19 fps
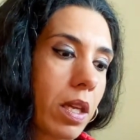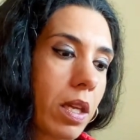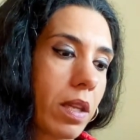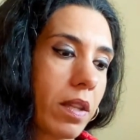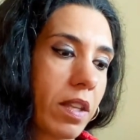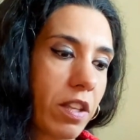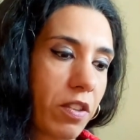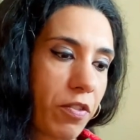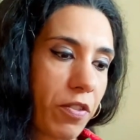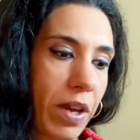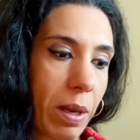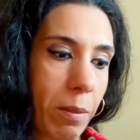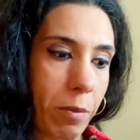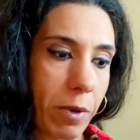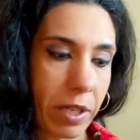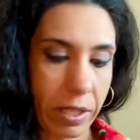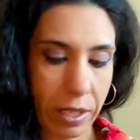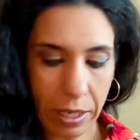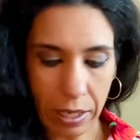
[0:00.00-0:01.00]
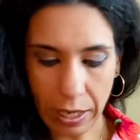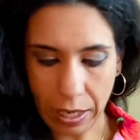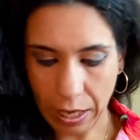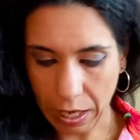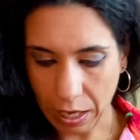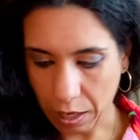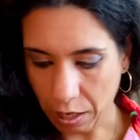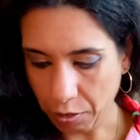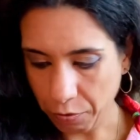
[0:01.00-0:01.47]
This fabric that I
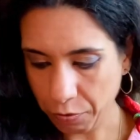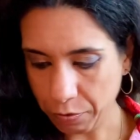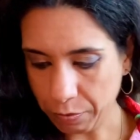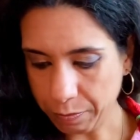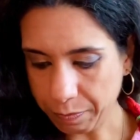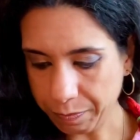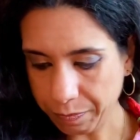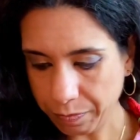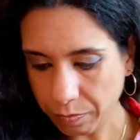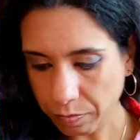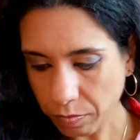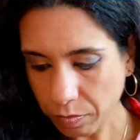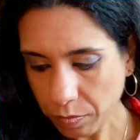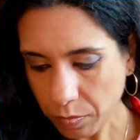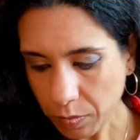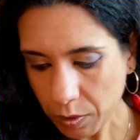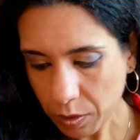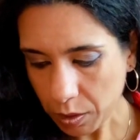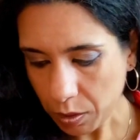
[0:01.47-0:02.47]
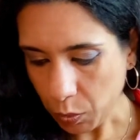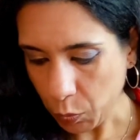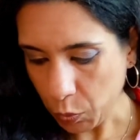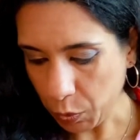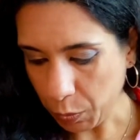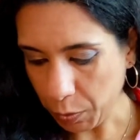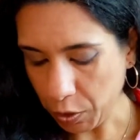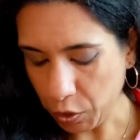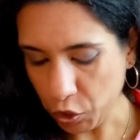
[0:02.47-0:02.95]
have, which
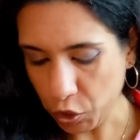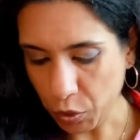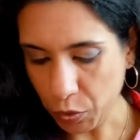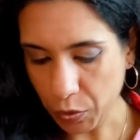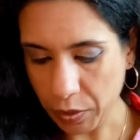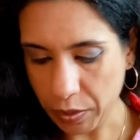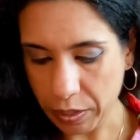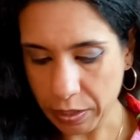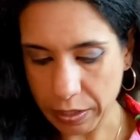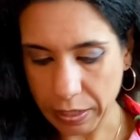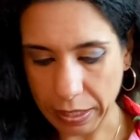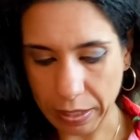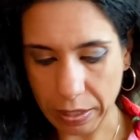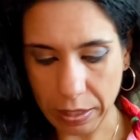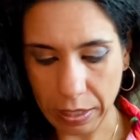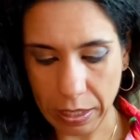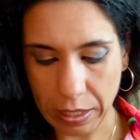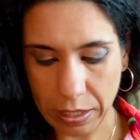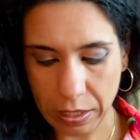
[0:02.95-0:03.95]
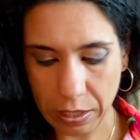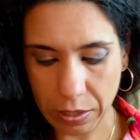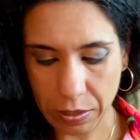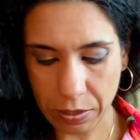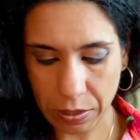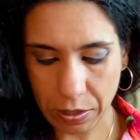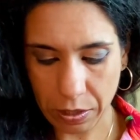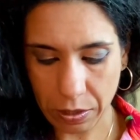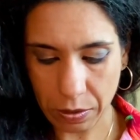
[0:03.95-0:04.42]
I'm going to show you in a second,
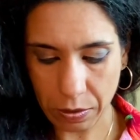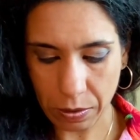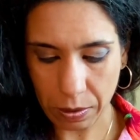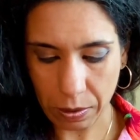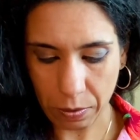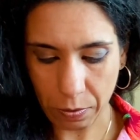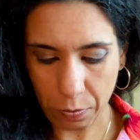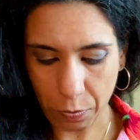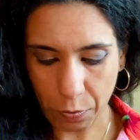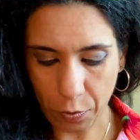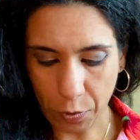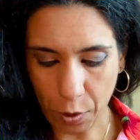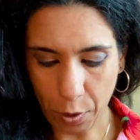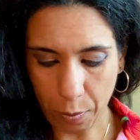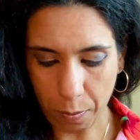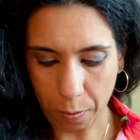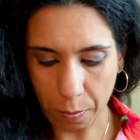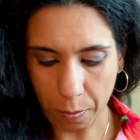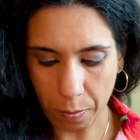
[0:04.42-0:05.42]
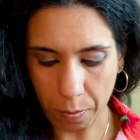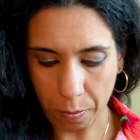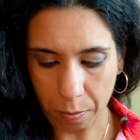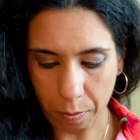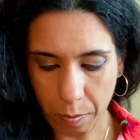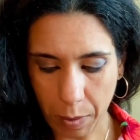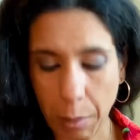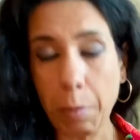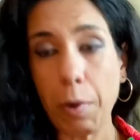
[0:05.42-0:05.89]
is from
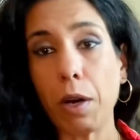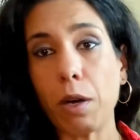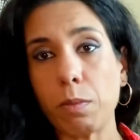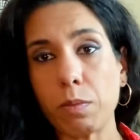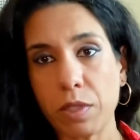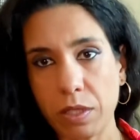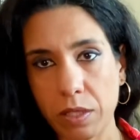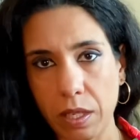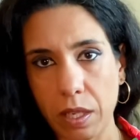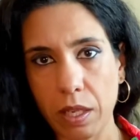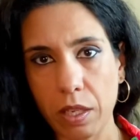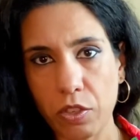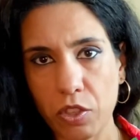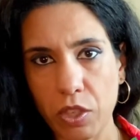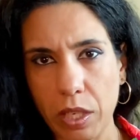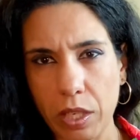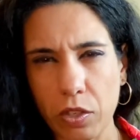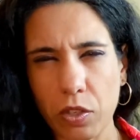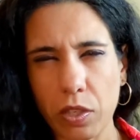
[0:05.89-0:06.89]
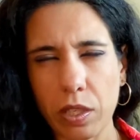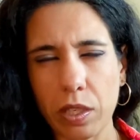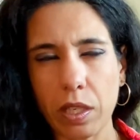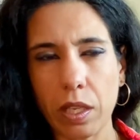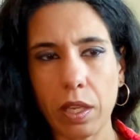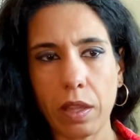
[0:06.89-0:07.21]
my mom's stash, actually.